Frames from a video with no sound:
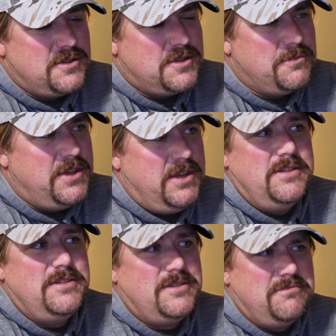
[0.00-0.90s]
some
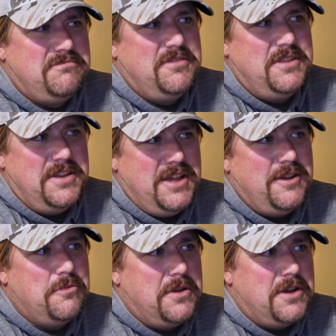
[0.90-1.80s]
kids in the dead
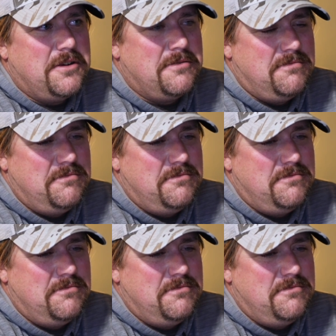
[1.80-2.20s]
of winter